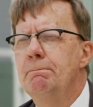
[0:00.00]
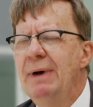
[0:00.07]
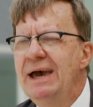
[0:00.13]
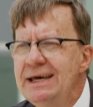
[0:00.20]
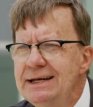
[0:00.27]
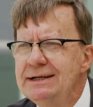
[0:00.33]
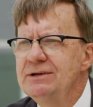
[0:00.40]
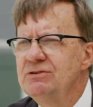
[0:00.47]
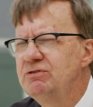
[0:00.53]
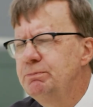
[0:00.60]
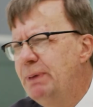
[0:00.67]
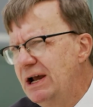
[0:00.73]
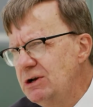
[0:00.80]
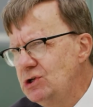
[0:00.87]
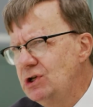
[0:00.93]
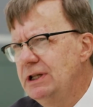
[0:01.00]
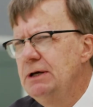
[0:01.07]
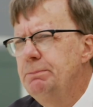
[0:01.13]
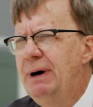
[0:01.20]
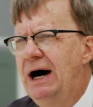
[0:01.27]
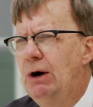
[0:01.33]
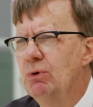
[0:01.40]
made it
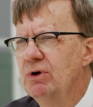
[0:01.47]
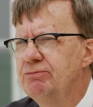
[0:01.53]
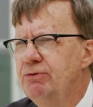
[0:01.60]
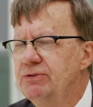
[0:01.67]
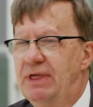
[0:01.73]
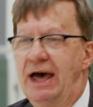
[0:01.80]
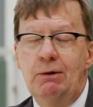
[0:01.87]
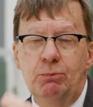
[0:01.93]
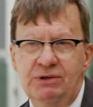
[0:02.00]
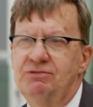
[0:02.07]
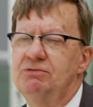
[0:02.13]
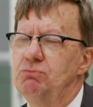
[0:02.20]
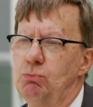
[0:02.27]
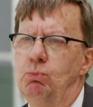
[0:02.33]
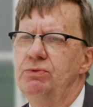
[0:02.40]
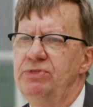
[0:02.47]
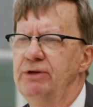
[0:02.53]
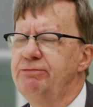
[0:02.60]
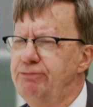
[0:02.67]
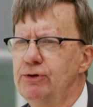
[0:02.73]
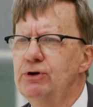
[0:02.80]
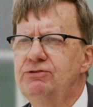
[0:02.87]
especially powerful, that was the
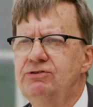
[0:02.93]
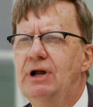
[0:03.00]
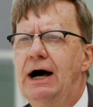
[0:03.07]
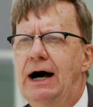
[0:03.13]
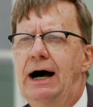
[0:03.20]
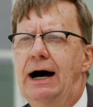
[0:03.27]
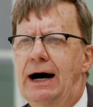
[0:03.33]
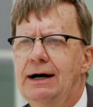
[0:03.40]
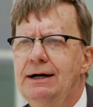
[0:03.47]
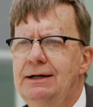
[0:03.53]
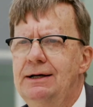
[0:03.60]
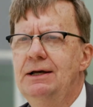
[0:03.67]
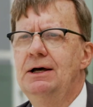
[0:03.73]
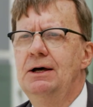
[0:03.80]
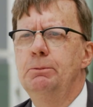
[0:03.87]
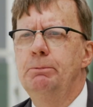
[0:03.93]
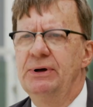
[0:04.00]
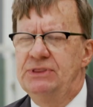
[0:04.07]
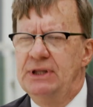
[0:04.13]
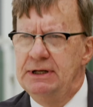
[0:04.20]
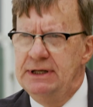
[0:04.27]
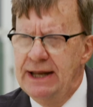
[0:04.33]
first aha.
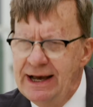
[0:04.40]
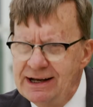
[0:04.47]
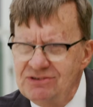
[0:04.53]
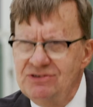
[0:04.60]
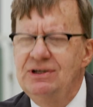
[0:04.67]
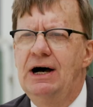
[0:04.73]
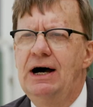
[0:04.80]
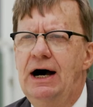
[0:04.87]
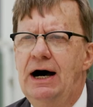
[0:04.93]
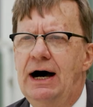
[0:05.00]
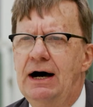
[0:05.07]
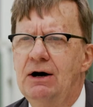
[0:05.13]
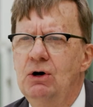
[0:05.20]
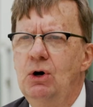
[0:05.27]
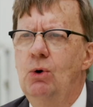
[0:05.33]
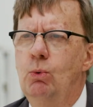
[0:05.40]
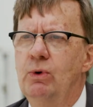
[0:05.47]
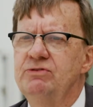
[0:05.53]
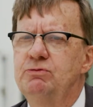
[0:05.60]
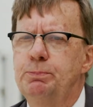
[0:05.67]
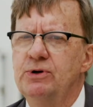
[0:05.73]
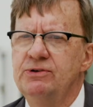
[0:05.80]
But the next aha
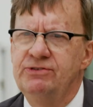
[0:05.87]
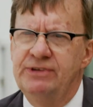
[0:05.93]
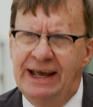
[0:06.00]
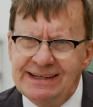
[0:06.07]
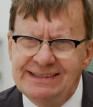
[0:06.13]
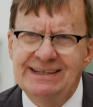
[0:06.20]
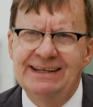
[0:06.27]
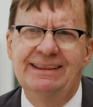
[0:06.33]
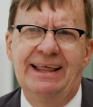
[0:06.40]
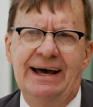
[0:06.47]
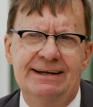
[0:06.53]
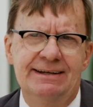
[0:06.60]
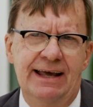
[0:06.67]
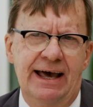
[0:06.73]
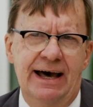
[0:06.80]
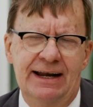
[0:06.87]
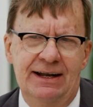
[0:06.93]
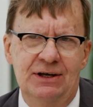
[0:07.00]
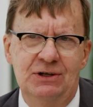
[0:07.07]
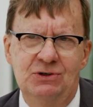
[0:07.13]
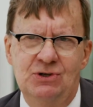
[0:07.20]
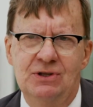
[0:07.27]
was presenting that
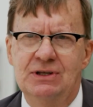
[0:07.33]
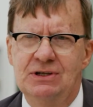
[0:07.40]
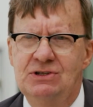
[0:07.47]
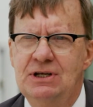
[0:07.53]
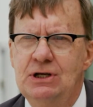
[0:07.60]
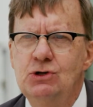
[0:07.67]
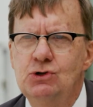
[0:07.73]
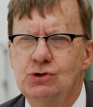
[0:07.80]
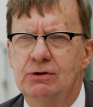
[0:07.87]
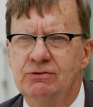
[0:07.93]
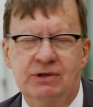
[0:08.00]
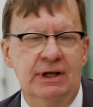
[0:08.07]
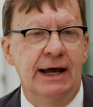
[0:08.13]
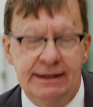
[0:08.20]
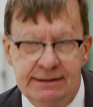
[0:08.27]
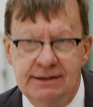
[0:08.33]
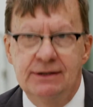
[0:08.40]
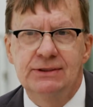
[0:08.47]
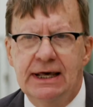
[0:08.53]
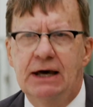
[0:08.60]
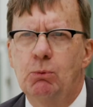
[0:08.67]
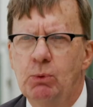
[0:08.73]
data to the teachers. And I
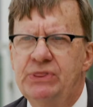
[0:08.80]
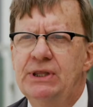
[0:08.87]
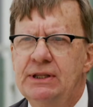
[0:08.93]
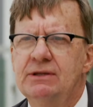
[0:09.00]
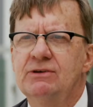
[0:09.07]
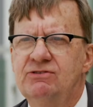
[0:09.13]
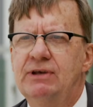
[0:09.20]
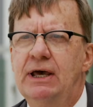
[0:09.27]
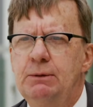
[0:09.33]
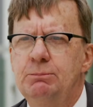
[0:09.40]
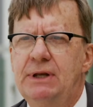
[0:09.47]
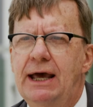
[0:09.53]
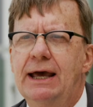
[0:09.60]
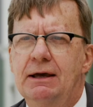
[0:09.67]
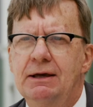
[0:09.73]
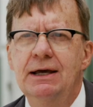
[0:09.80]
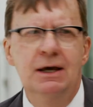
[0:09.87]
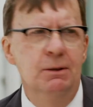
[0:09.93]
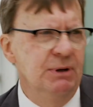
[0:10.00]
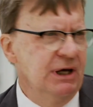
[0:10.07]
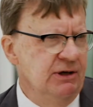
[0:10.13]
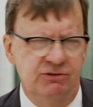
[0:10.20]
did that within the same day,
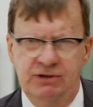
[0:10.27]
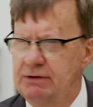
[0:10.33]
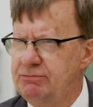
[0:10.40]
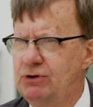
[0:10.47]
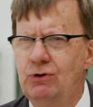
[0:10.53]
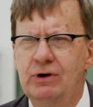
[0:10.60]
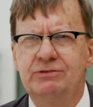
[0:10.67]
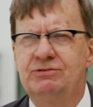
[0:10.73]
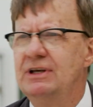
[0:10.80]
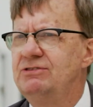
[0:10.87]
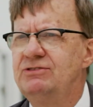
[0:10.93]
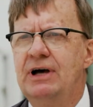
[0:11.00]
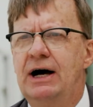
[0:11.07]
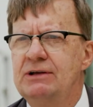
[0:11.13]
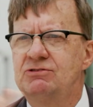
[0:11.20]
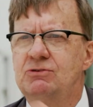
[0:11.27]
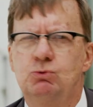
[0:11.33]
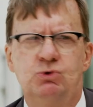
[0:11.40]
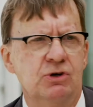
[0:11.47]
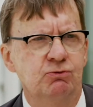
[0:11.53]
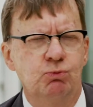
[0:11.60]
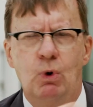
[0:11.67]
because of course they saw us just